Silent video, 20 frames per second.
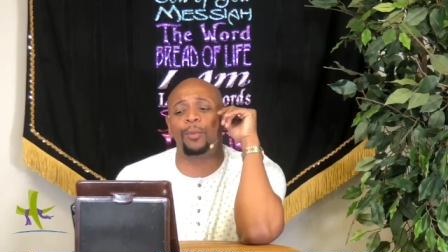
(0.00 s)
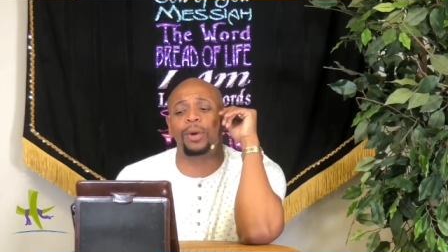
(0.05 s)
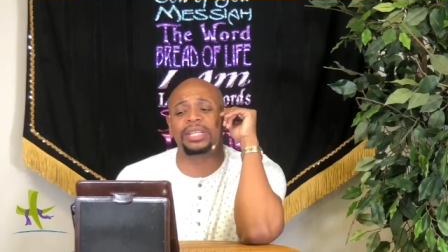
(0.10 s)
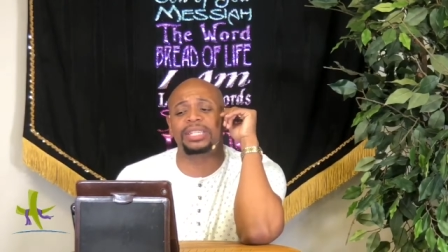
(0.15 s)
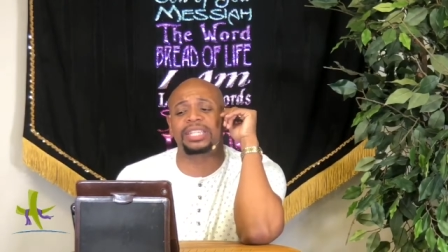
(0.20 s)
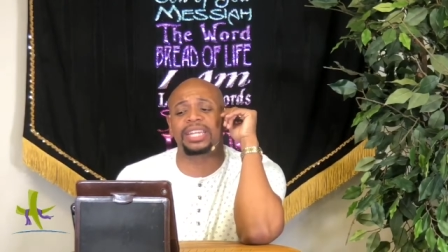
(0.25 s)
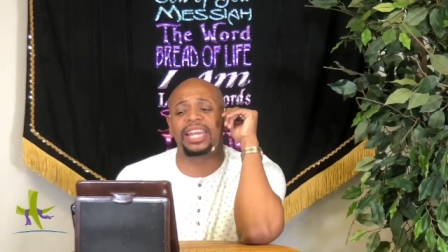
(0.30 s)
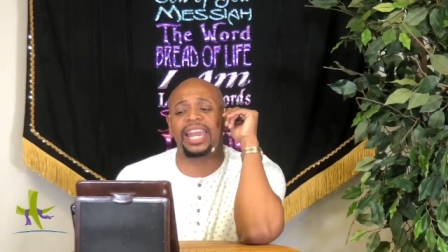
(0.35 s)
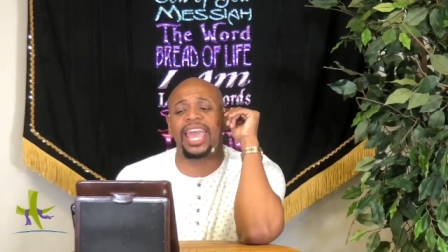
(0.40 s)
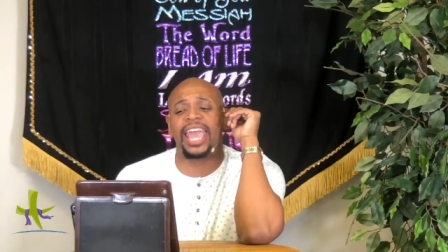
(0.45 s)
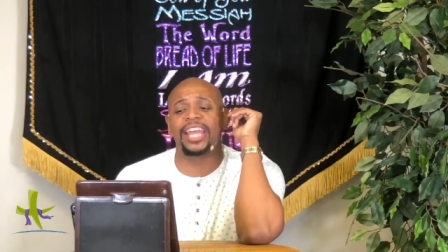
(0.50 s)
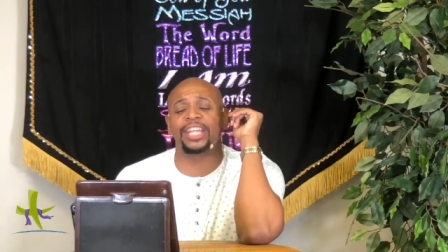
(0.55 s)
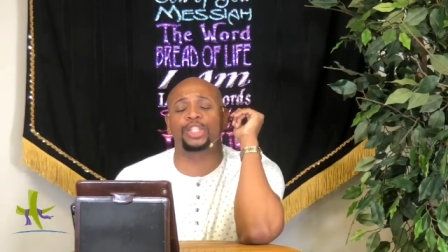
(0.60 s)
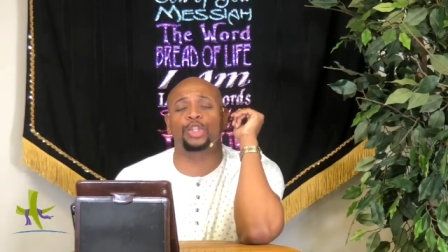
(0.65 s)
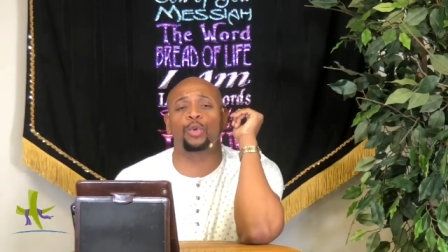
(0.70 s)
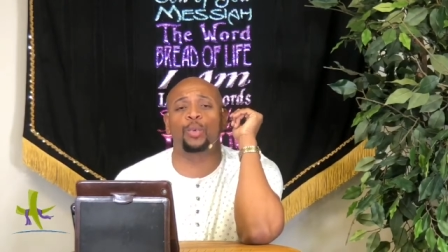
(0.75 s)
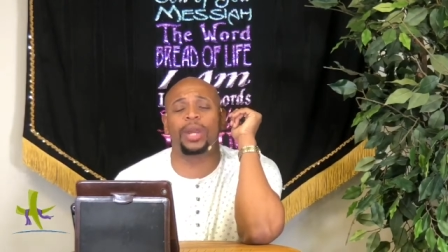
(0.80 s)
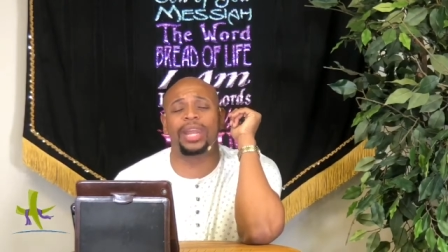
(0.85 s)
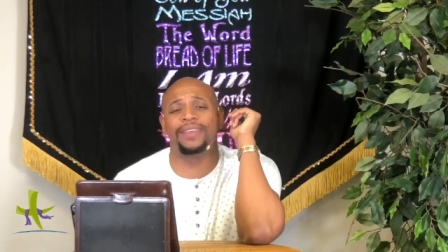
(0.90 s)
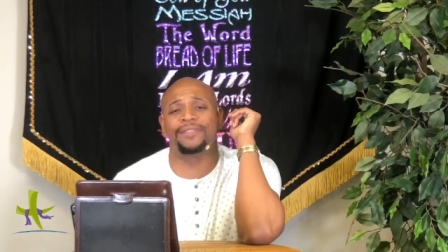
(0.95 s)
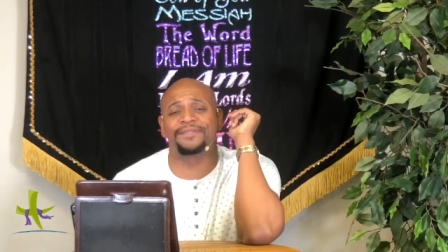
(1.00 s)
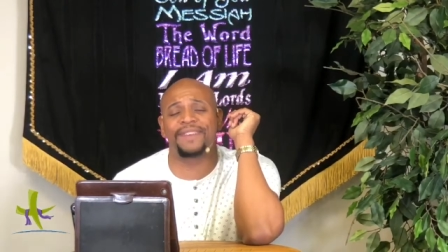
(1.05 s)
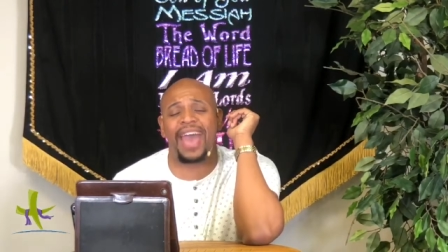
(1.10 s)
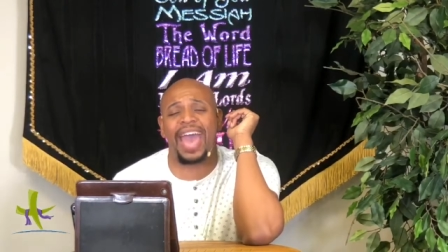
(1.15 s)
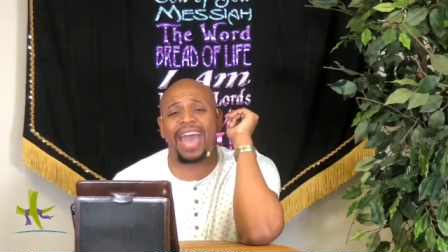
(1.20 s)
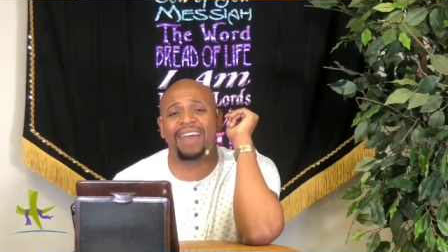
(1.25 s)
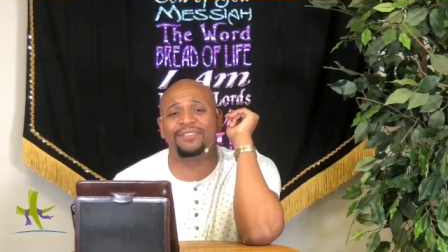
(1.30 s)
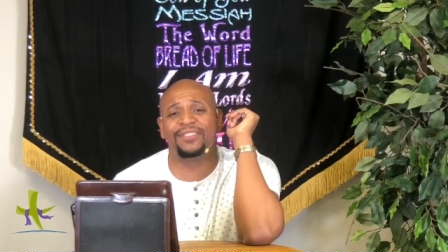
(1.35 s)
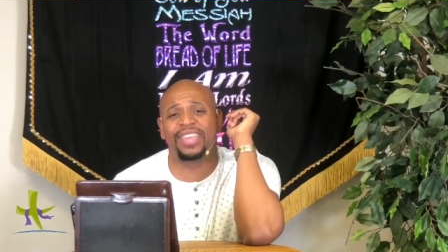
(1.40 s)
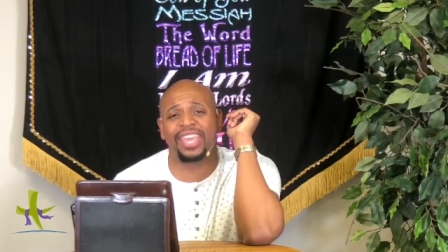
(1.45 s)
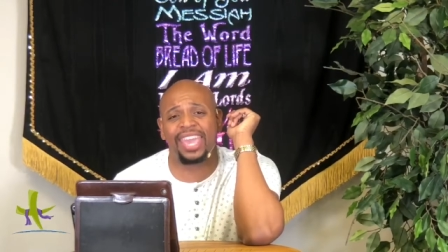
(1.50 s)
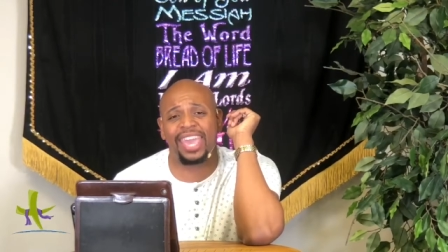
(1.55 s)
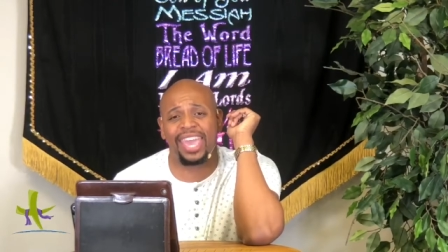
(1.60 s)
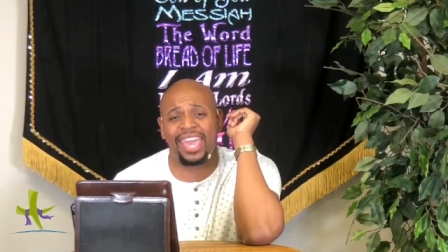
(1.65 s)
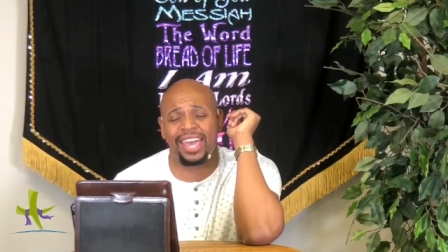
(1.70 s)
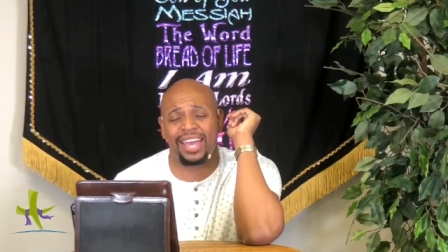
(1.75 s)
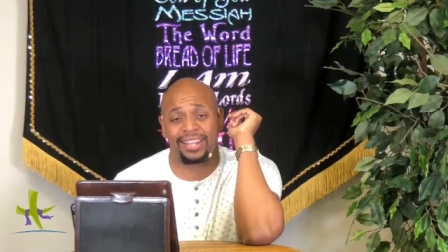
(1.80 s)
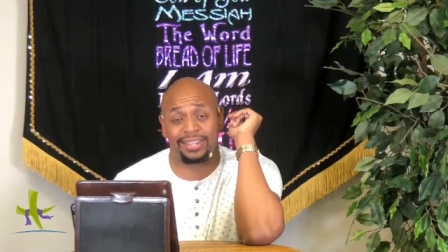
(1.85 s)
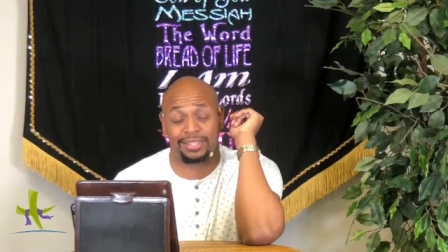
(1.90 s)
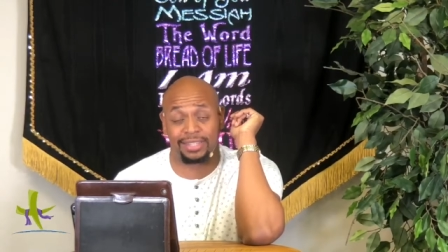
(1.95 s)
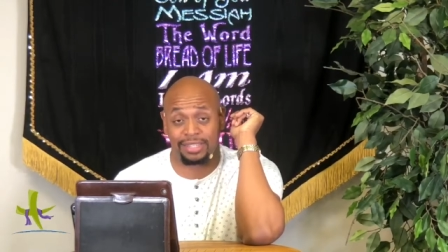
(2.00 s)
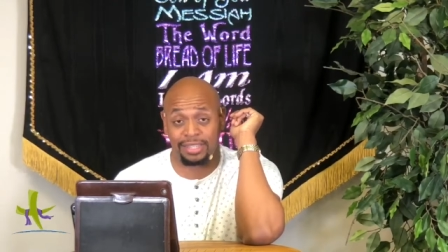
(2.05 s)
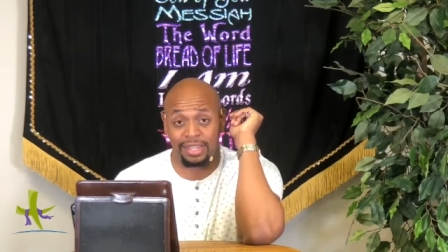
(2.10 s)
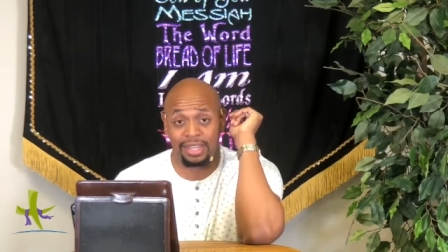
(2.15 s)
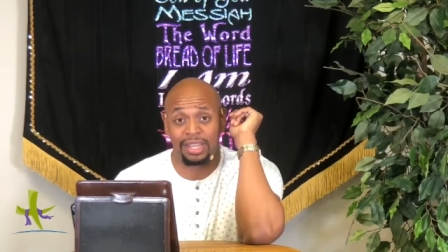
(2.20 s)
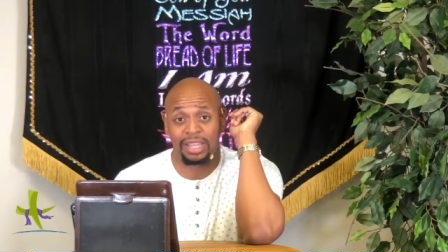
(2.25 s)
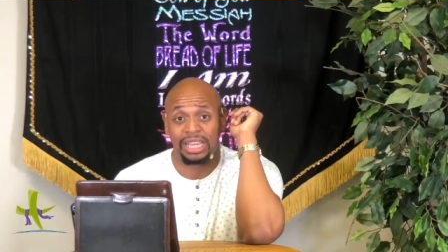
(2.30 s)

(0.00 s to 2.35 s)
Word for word: was delayed 25 years